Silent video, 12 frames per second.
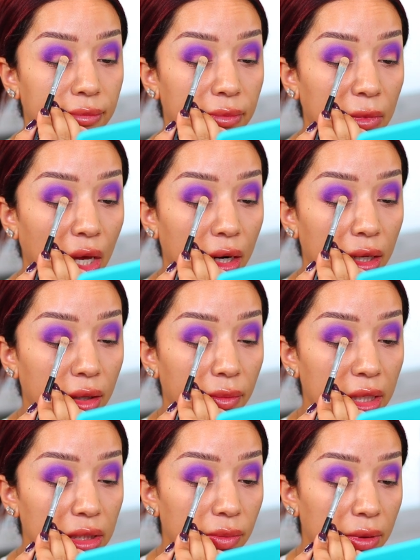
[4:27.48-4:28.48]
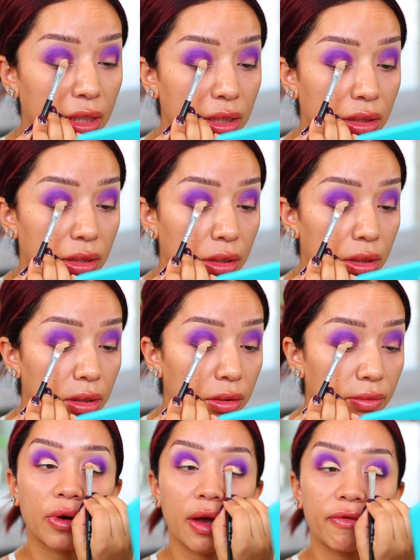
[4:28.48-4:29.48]
not in the best place, you
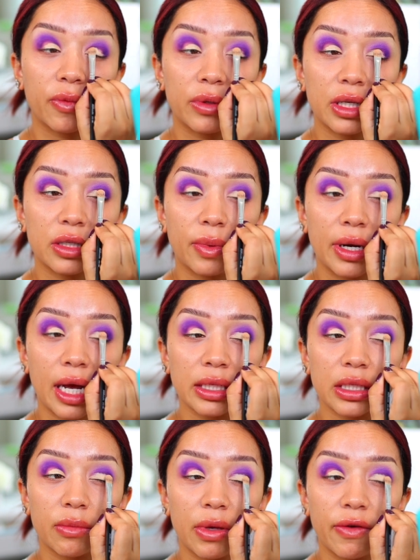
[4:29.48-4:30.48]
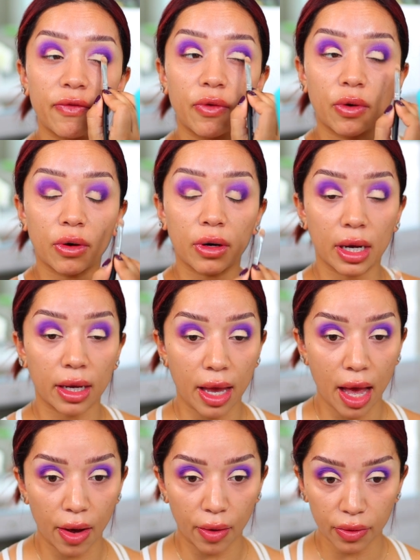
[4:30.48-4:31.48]
know? For everyone that's been asking me for a
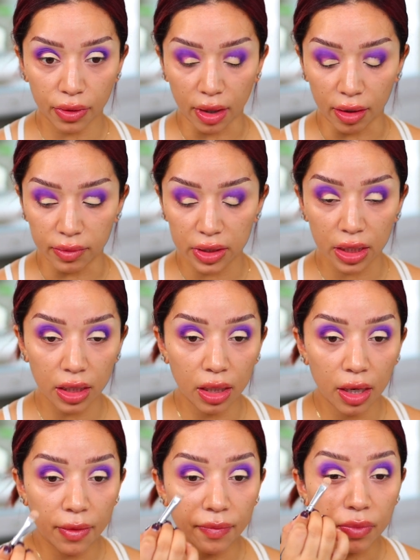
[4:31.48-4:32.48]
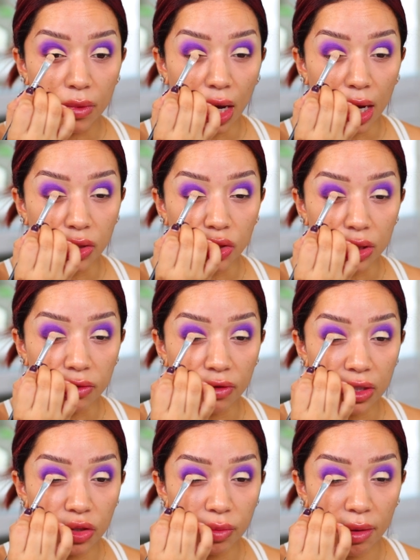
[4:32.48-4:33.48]
health update, I just
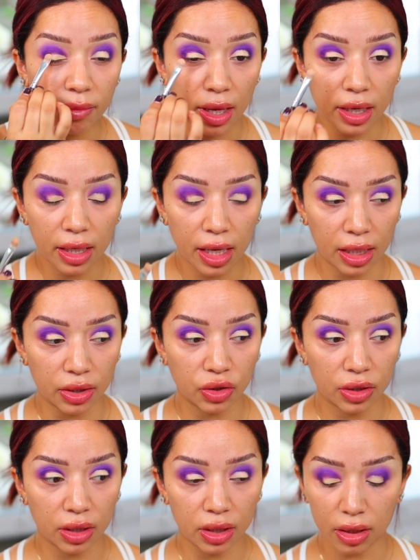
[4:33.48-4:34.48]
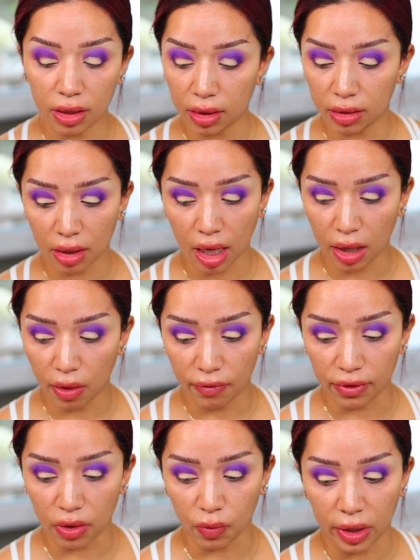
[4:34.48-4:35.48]
finished my medication like
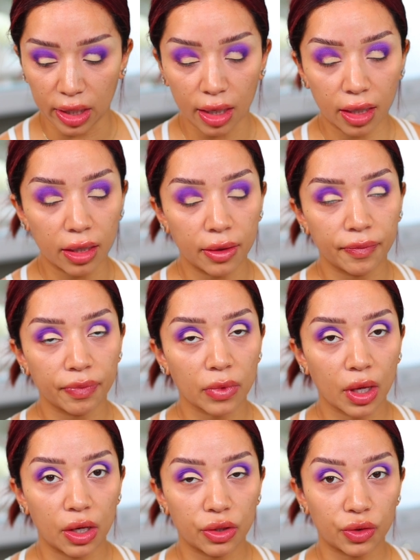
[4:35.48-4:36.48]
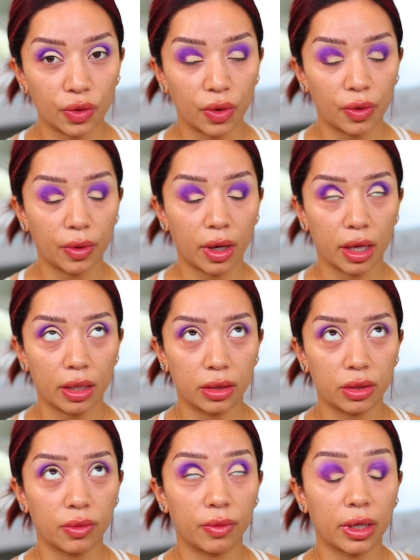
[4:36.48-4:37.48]
over the weekend. So I
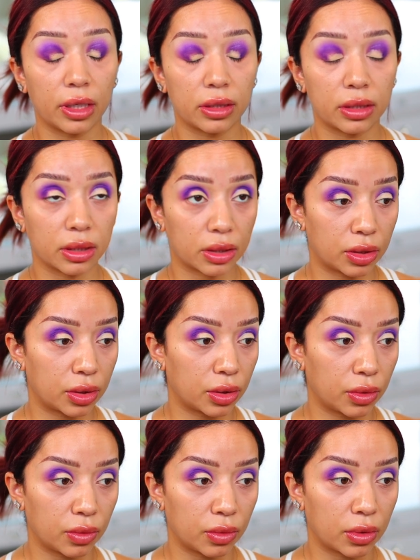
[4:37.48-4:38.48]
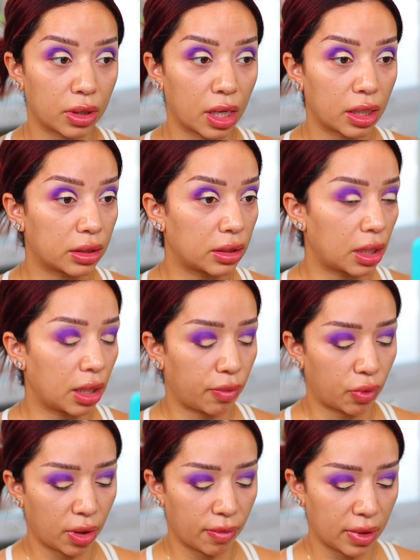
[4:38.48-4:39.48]
need to wait to get an
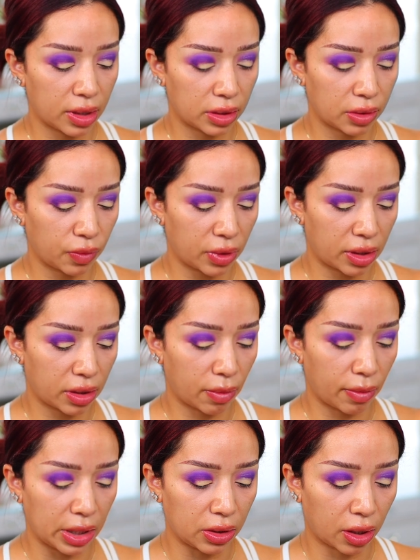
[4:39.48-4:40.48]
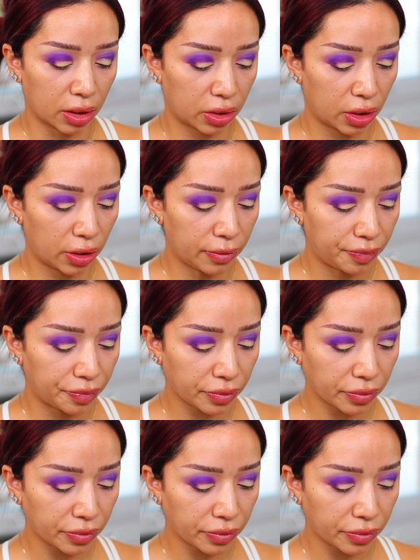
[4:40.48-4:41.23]
appointment with my doctor,